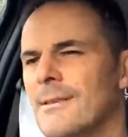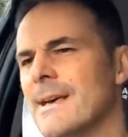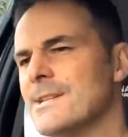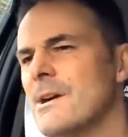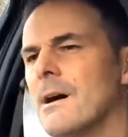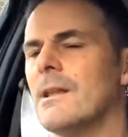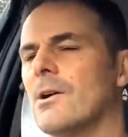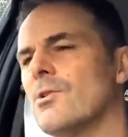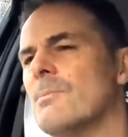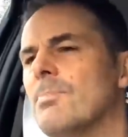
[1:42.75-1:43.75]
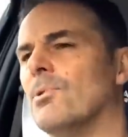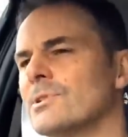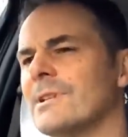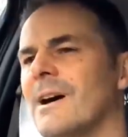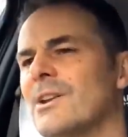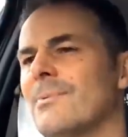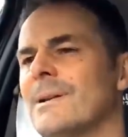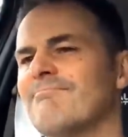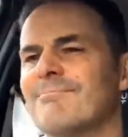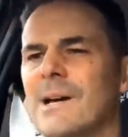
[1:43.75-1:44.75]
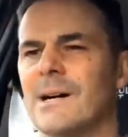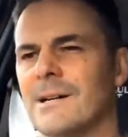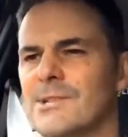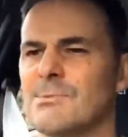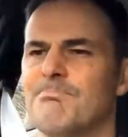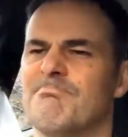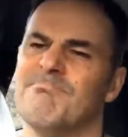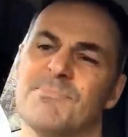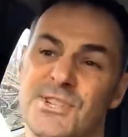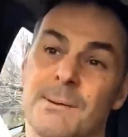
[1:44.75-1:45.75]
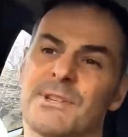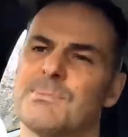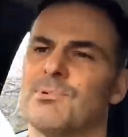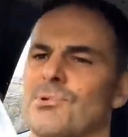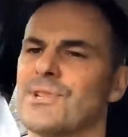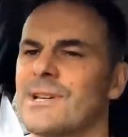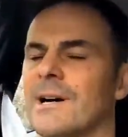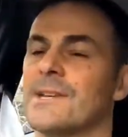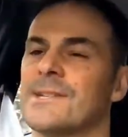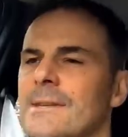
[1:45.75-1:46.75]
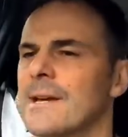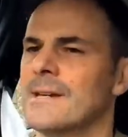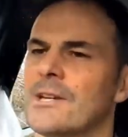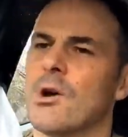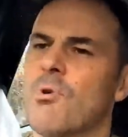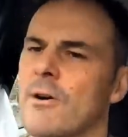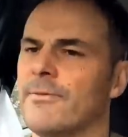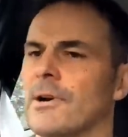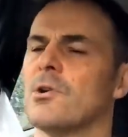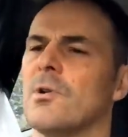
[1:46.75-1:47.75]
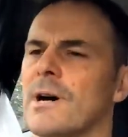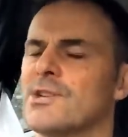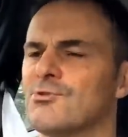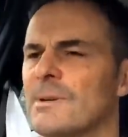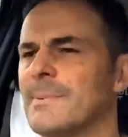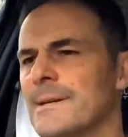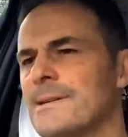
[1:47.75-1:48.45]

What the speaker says: That's kind of like on the borderline of when summer sports tyres go off, aren't quite as grippy.